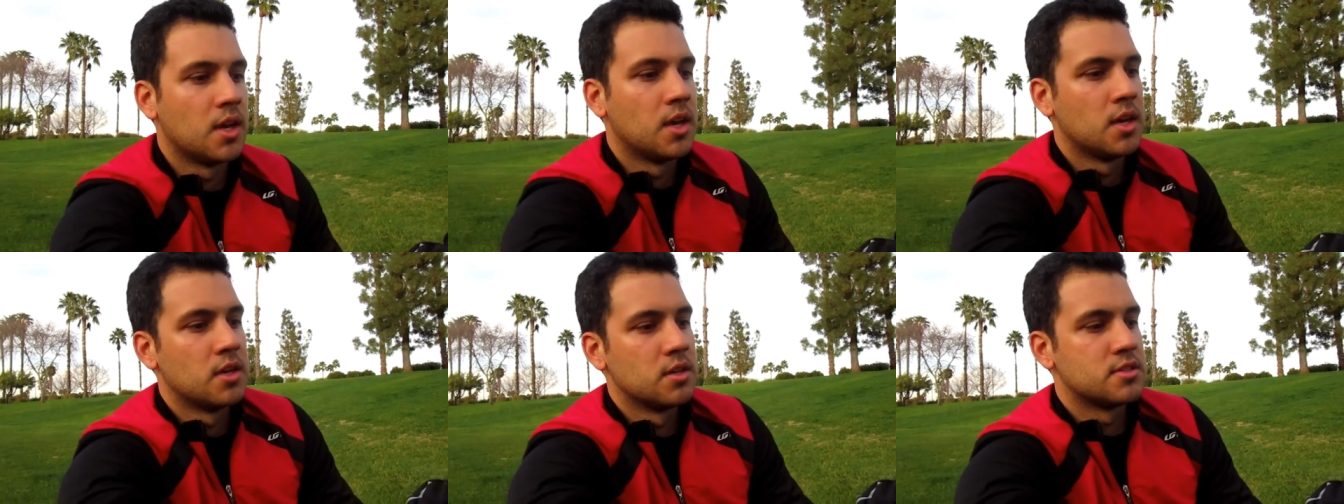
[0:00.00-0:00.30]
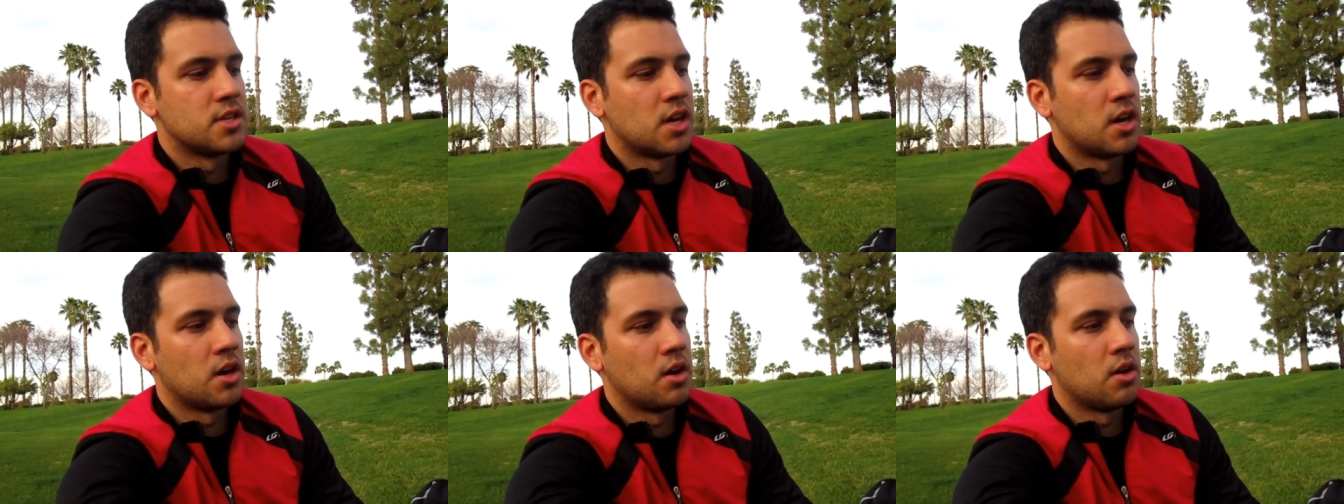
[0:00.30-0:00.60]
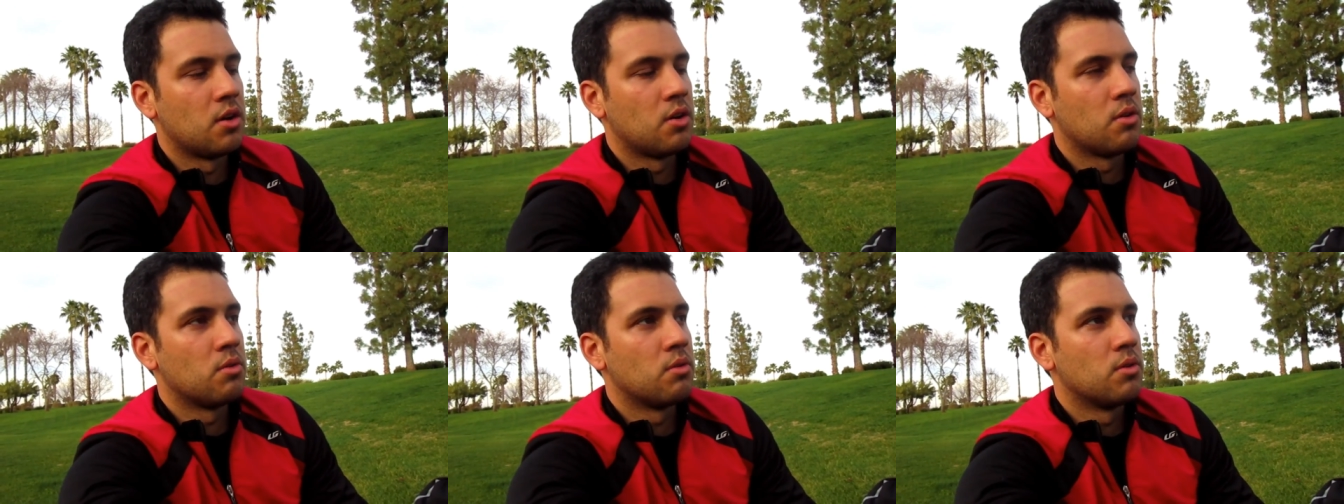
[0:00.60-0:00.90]

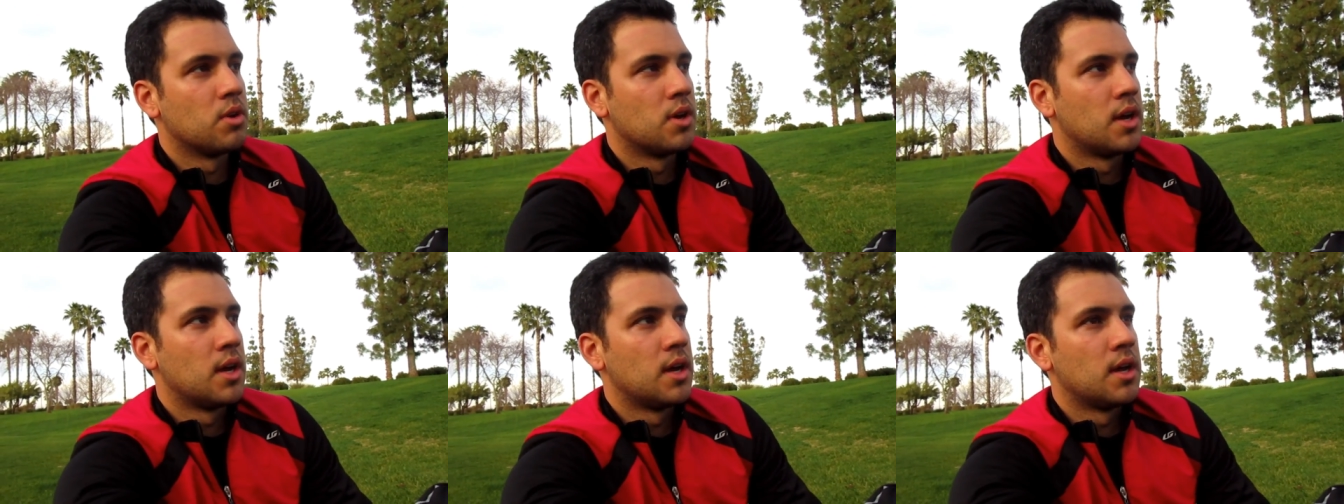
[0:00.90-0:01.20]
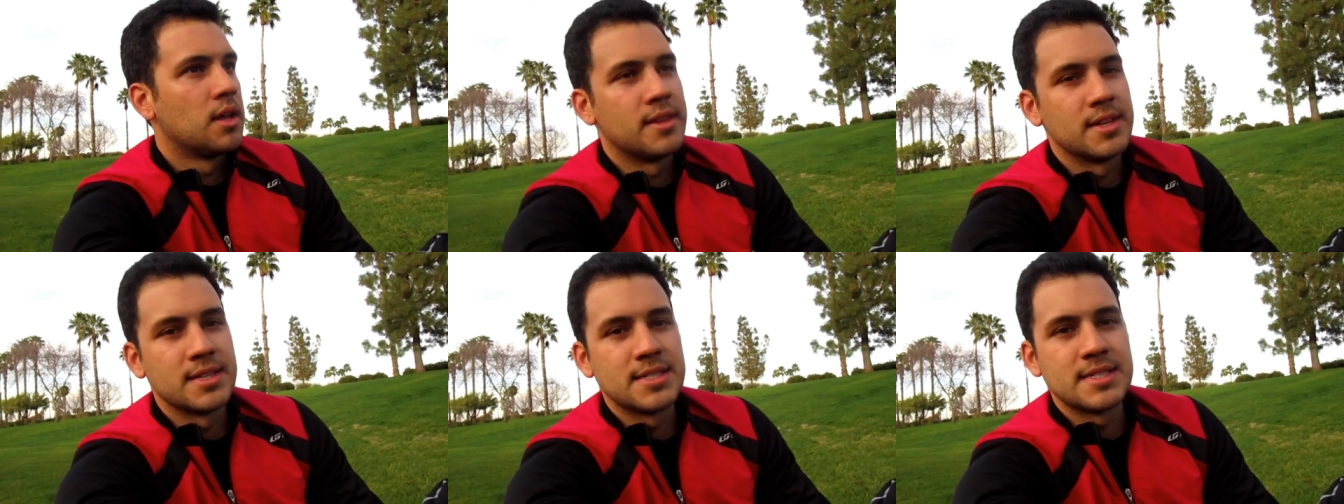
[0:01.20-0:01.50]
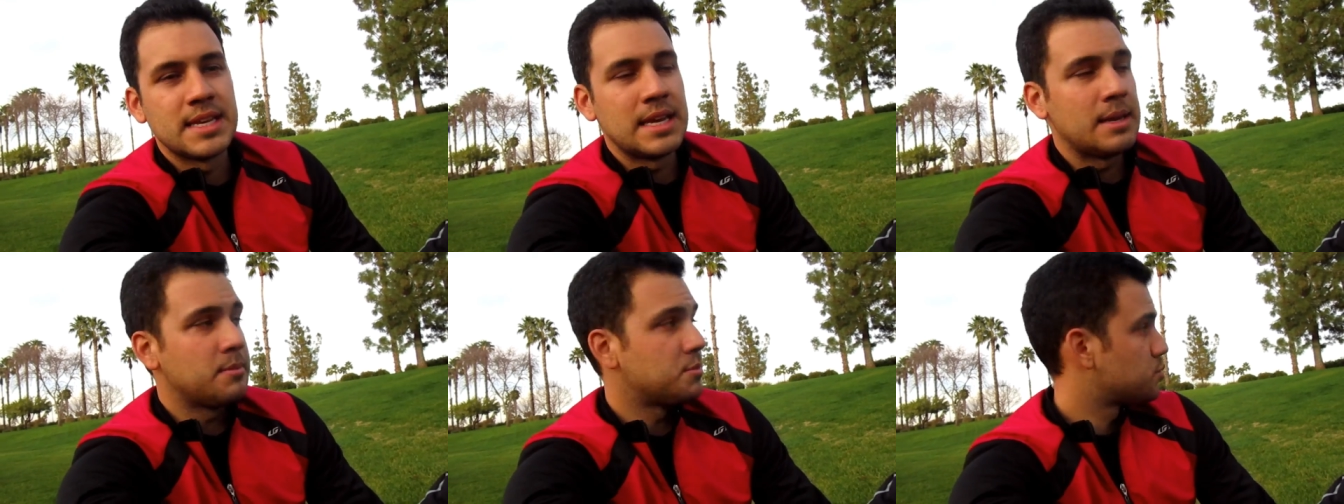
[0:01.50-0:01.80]
So the
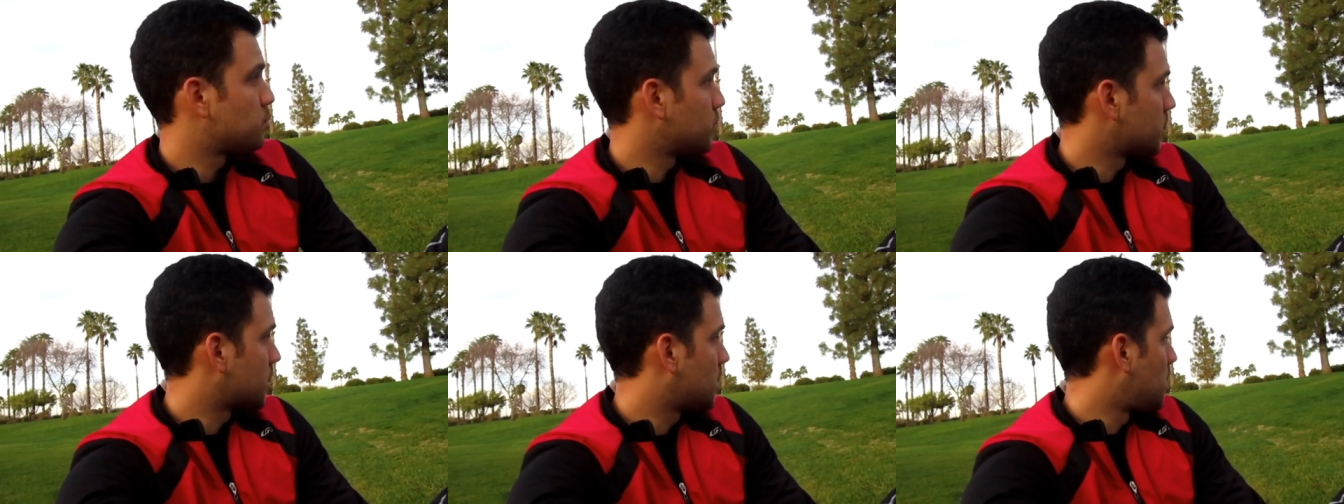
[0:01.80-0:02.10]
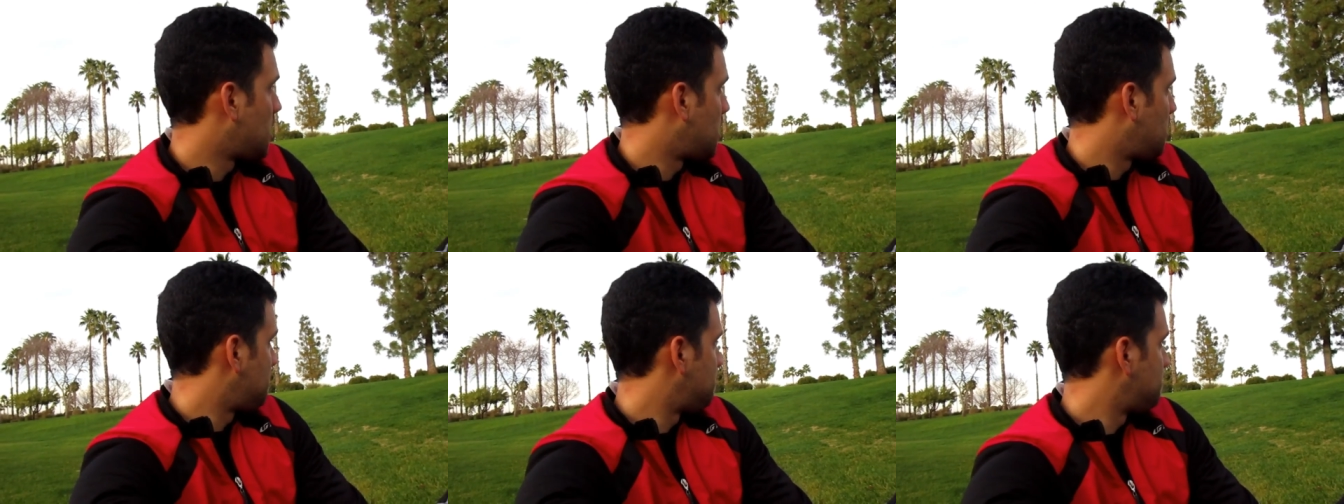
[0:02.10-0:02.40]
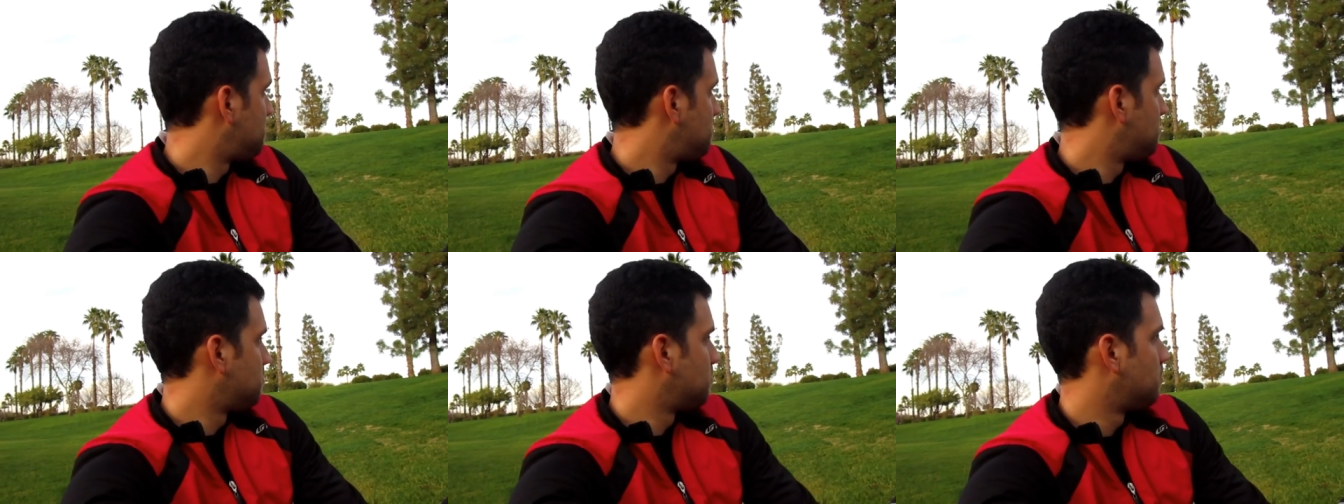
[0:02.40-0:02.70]
seams would come
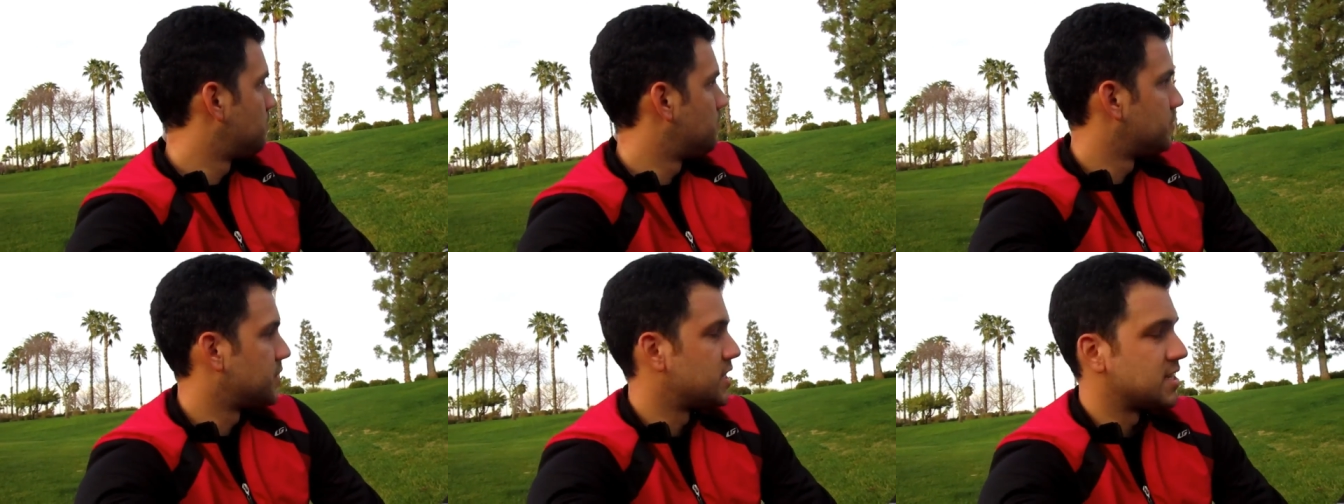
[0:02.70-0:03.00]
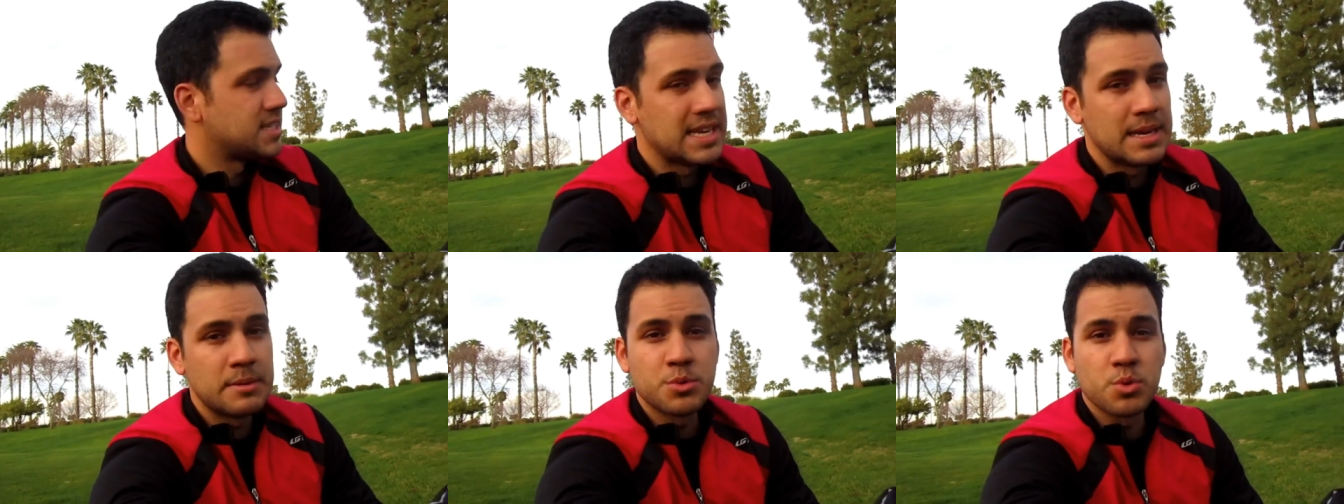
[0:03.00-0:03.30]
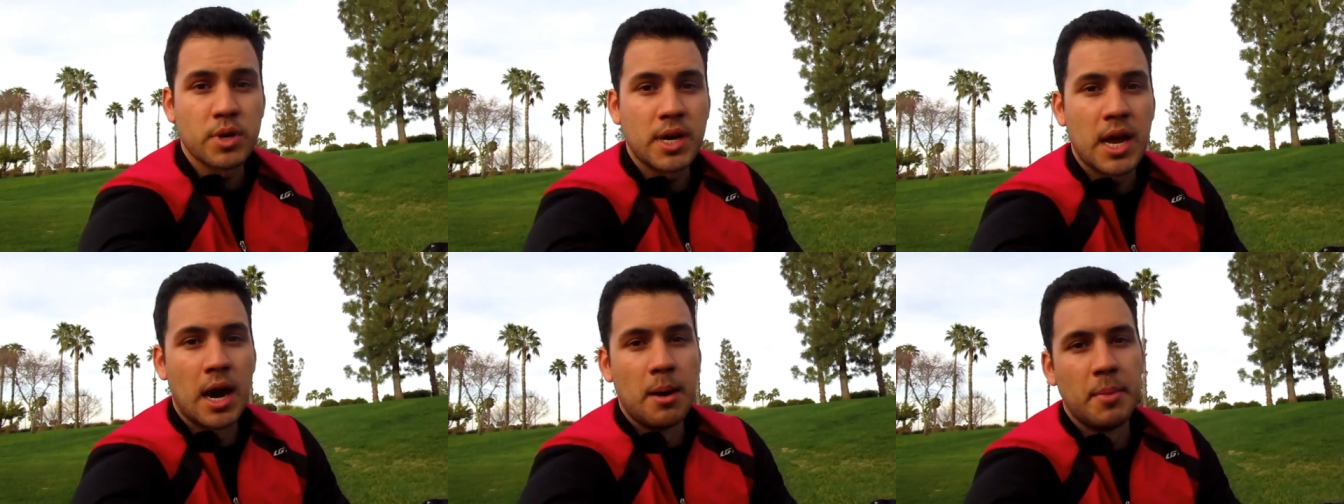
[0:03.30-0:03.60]

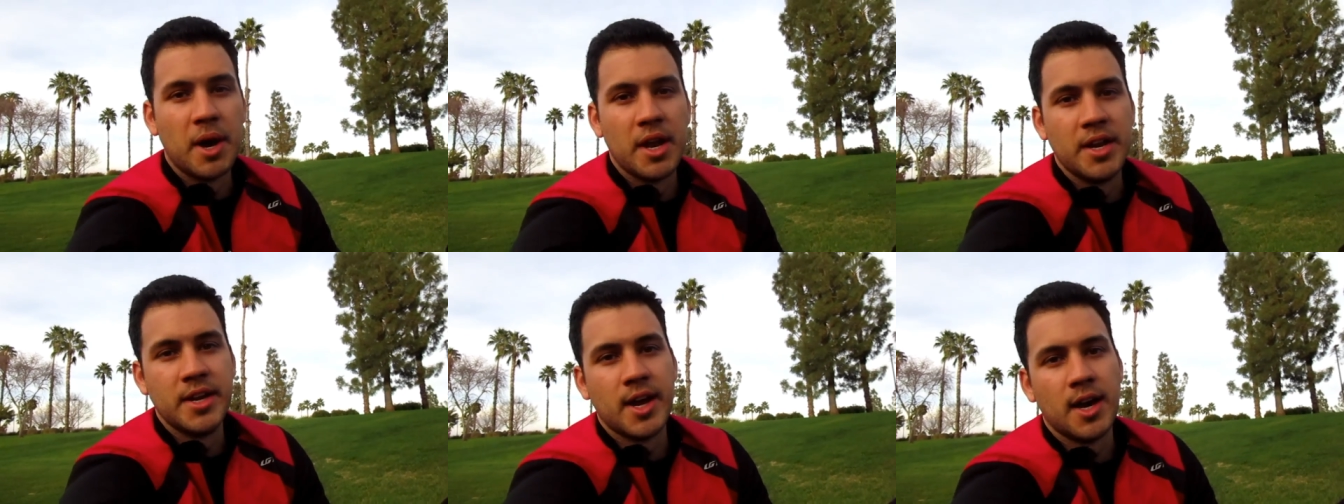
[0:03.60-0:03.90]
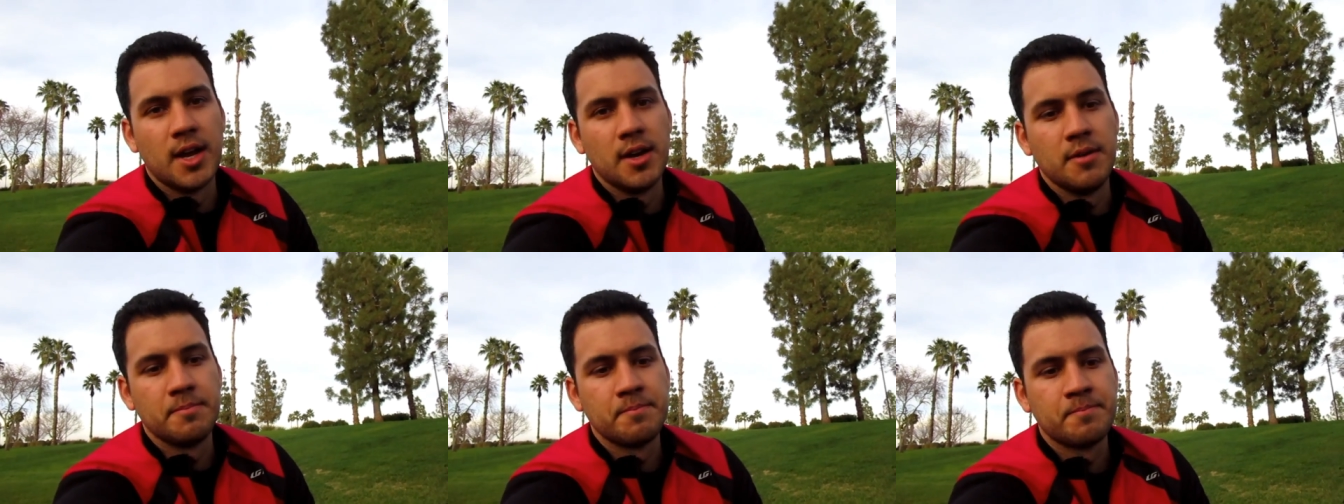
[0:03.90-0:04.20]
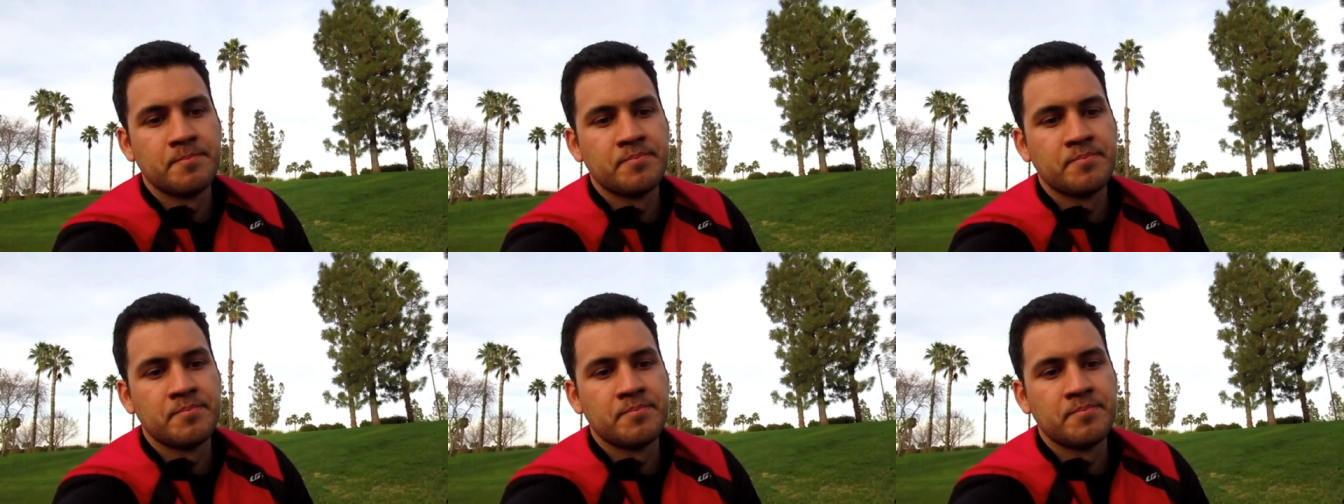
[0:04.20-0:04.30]
undone.